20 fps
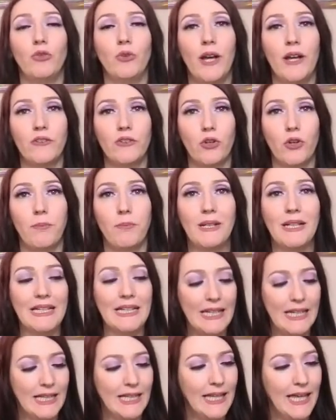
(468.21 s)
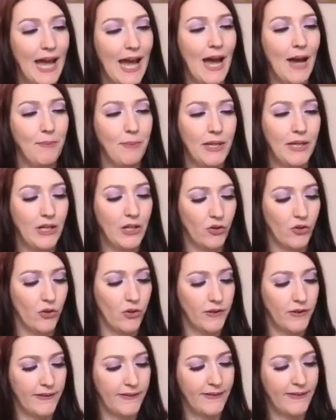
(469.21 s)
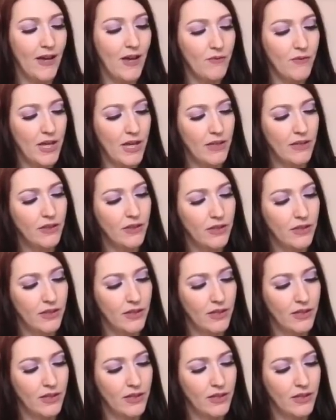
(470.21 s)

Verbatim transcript: you guys are completely happy here on the seventh.